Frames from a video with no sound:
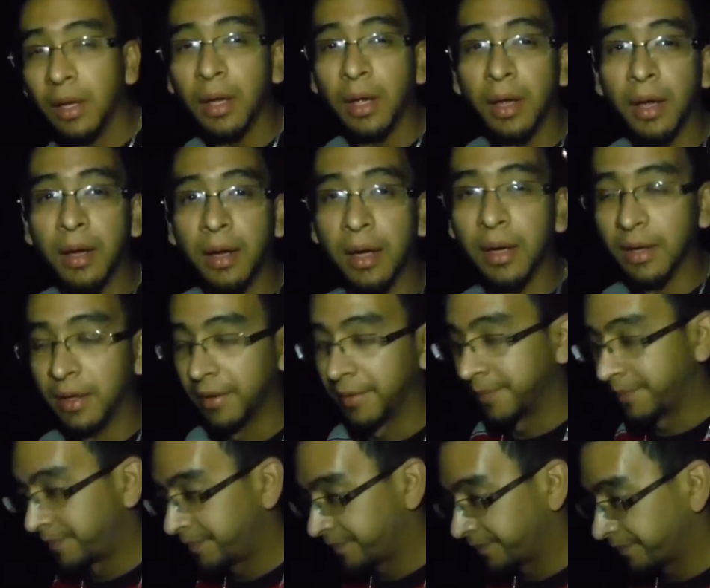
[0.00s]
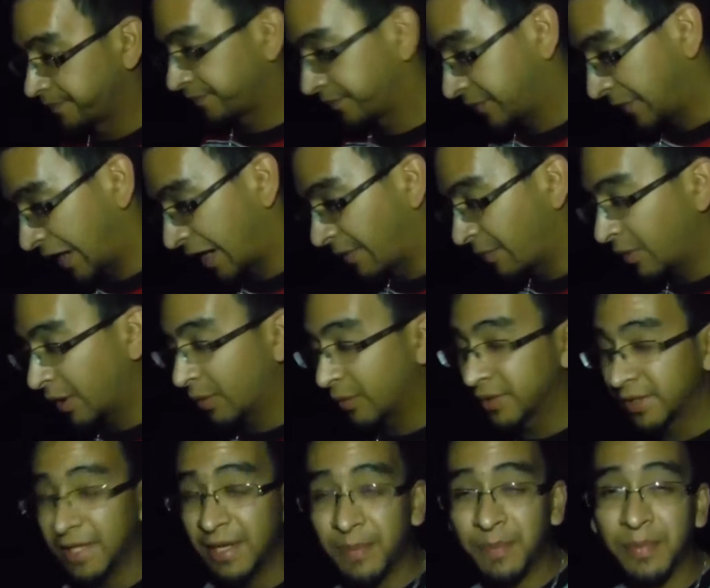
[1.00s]
And uh, I'm gonna go
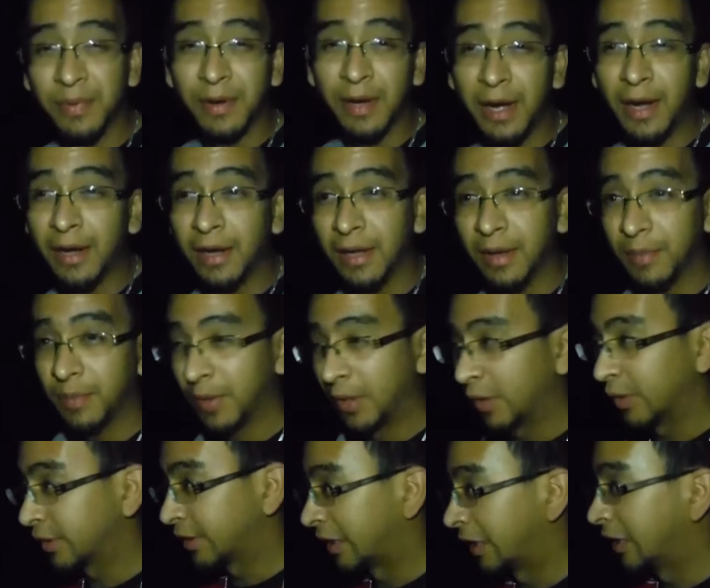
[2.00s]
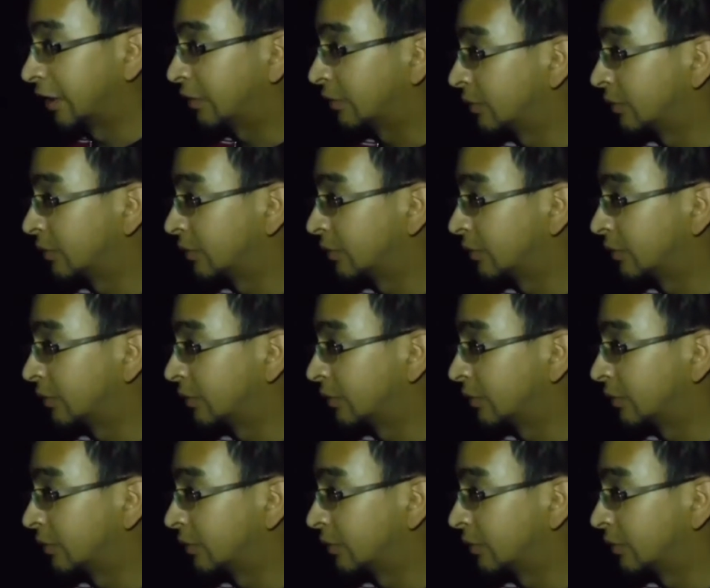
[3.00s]
sleep early because I need